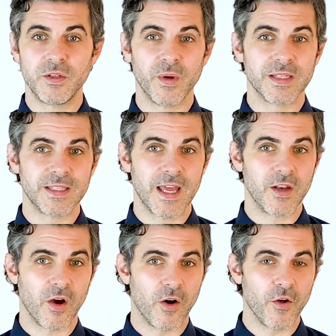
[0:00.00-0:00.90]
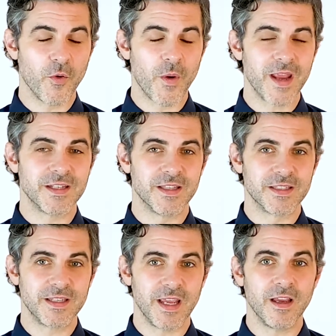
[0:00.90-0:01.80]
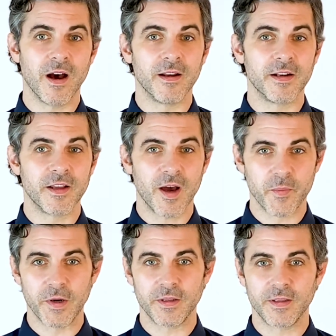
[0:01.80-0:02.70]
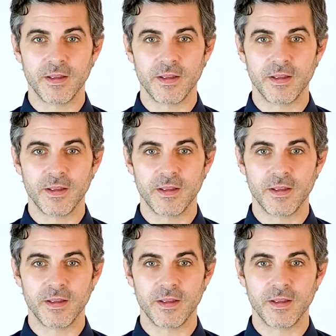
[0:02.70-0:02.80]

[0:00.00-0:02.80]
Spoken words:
to extend all the way to the sink unencumbered.